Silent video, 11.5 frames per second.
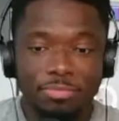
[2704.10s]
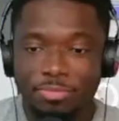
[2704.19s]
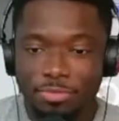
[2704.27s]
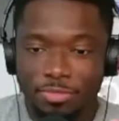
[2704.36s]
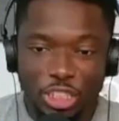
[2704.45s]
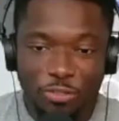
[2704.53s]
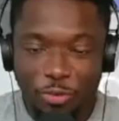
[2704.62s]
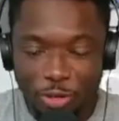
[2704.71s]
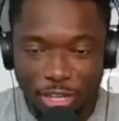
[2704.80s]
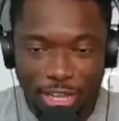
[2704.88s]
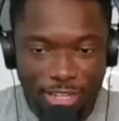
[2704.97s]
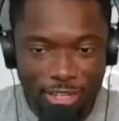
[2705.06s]
just for
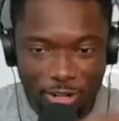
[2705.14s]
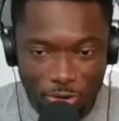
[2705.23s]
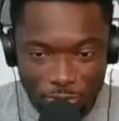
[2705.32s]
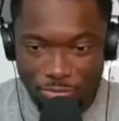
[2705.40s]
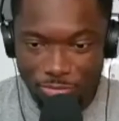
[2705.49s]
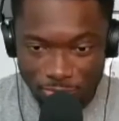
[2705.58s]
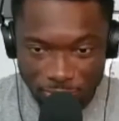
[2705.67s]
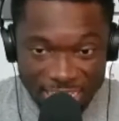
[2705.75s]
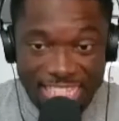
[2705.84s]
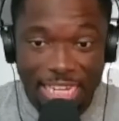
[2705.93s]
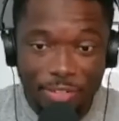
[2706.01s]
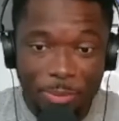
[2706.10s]
like you know
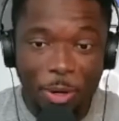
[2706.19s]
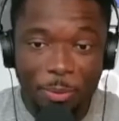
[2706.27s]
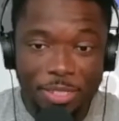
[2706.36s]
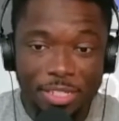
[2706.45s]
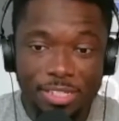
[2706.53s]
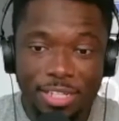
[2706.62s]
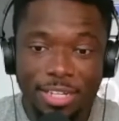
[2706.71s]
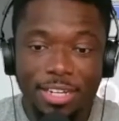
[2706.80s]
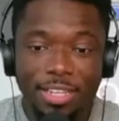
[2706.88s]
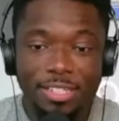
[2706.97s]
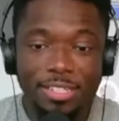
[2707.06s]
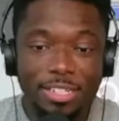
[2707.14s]
safety purposes
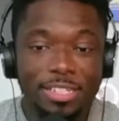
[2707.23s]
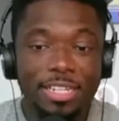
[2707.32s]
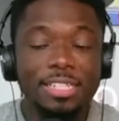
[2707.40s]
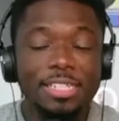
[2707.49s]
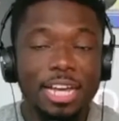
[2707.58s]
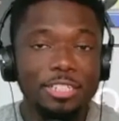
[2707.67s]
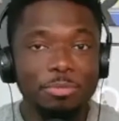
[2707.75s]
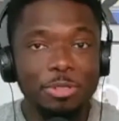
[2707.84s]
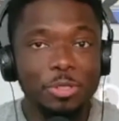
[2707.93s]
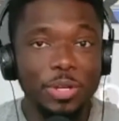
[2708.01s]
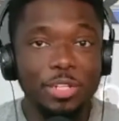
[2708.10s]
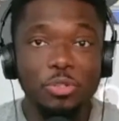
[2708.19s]
this is just a discussion
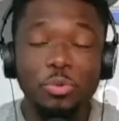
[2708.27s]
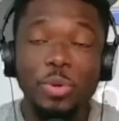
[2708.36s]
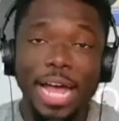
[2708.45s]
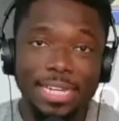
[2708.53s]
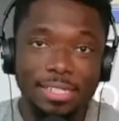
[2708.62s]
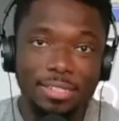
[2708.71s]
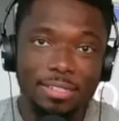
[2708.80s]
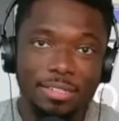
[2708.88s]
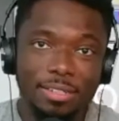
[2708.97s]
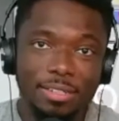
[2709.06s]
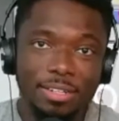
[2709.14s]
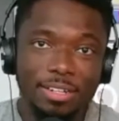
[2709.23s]
between two guys
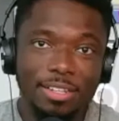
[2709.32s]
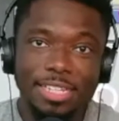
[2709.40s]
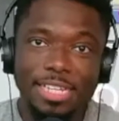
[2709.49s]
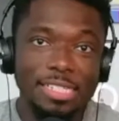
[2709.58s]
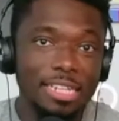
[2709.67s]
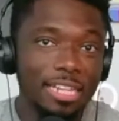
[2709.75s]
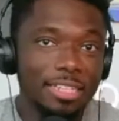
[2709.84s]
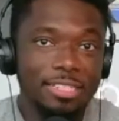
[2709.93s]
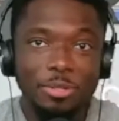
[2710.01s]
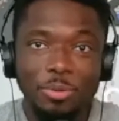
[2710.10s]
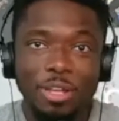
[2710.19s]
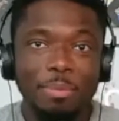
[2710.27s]
this has nothing to do
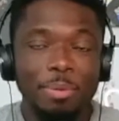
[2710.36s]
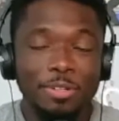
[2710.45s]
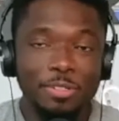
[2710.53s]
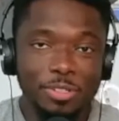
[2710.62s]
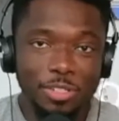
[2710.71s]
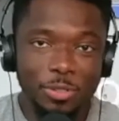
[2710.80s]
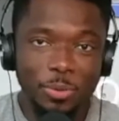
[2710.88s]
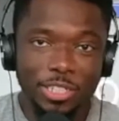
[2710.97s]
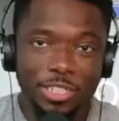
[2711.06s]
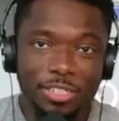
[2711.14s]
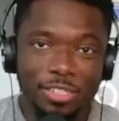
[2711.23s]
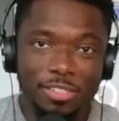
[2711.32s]
with our personal
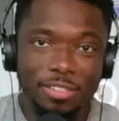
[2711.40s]
situations.